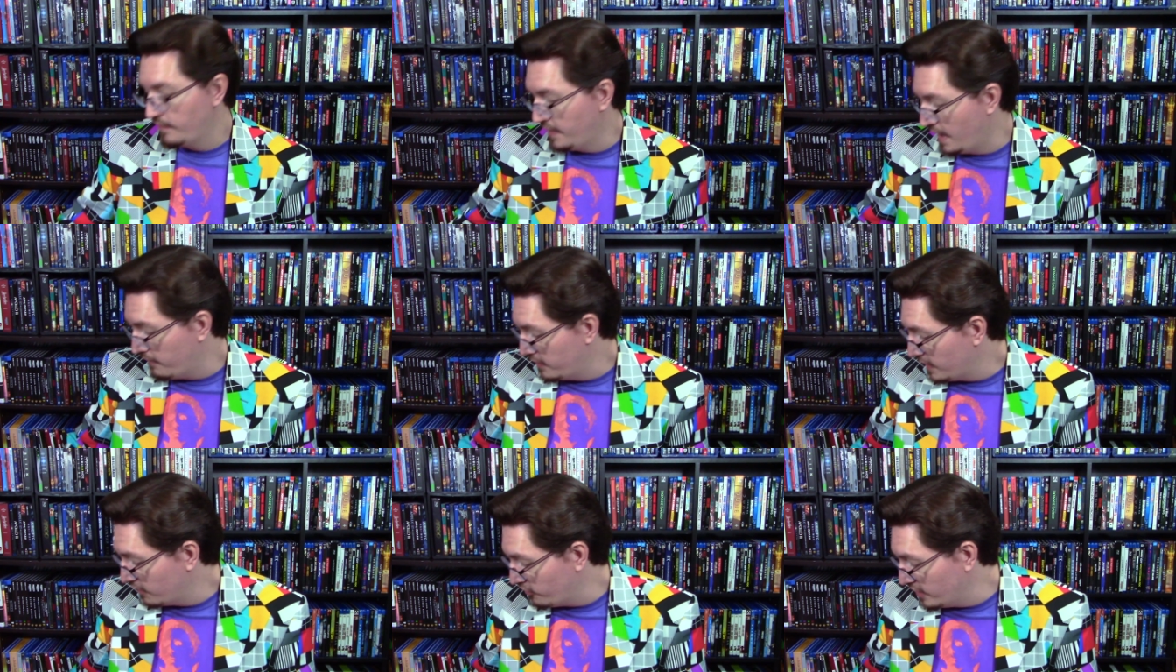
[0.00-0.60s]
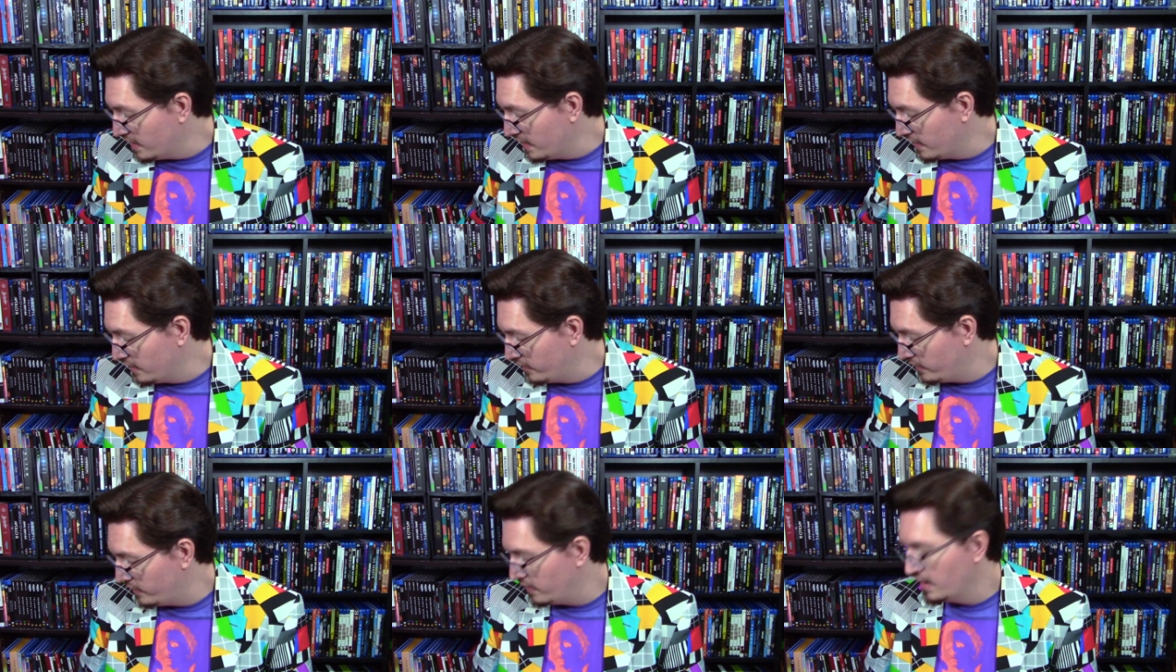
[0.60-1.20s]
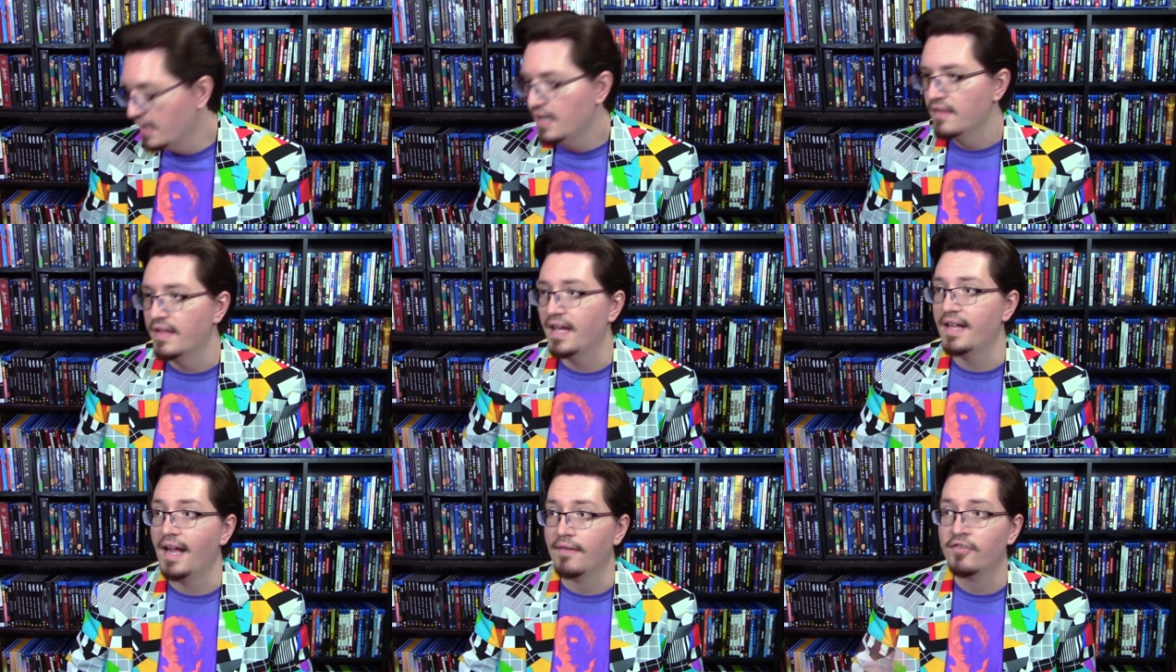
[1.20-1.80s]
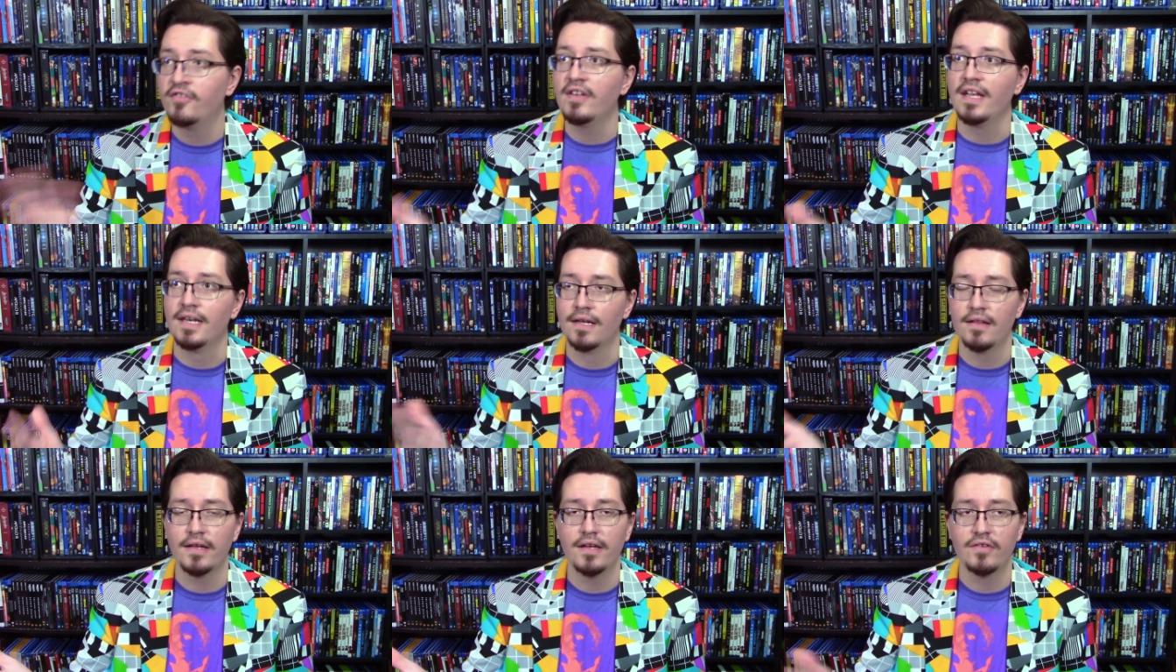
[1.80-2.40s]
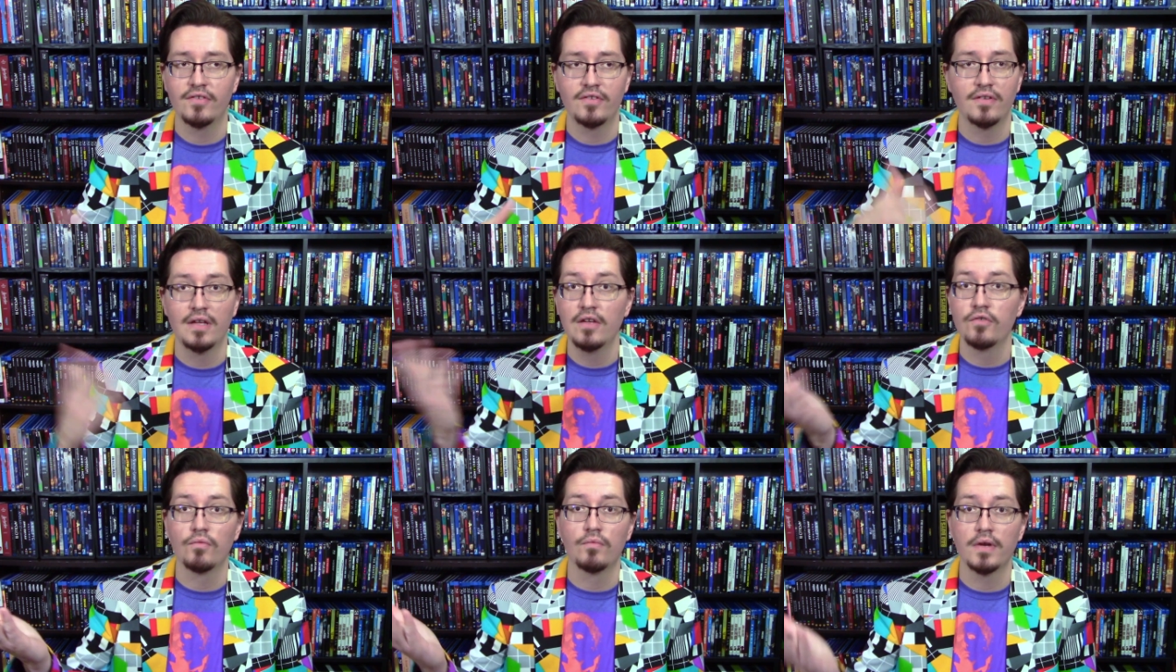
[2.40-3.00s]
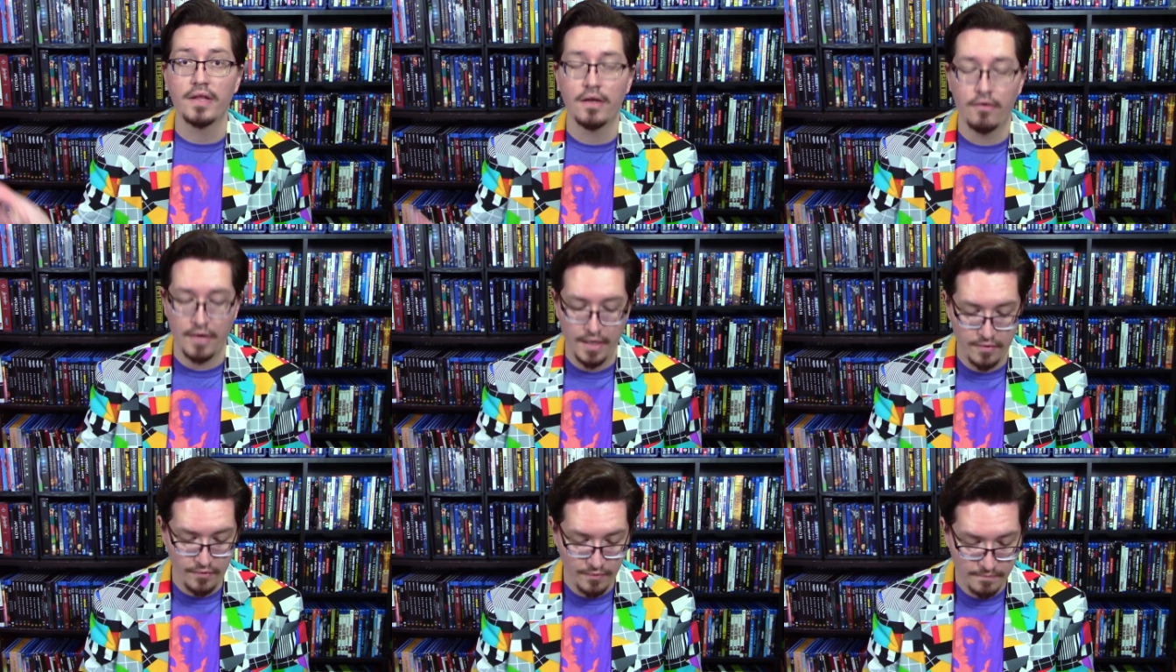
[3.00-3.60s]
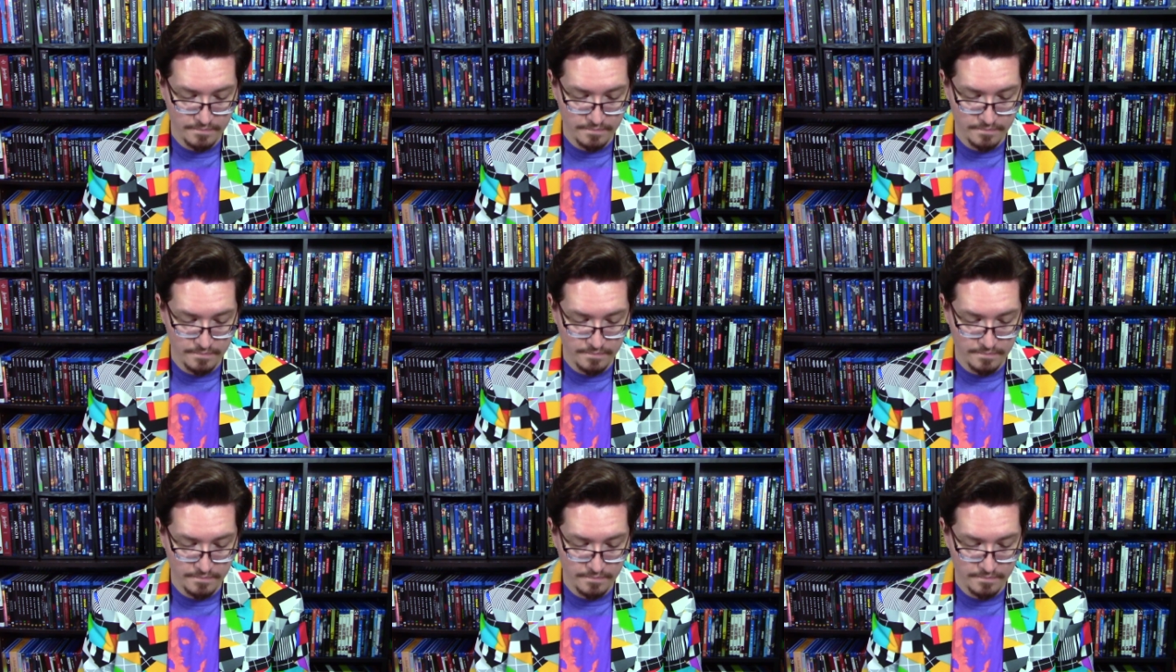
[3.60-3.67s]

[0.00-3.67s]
Everything she does that I've seen at least is really great.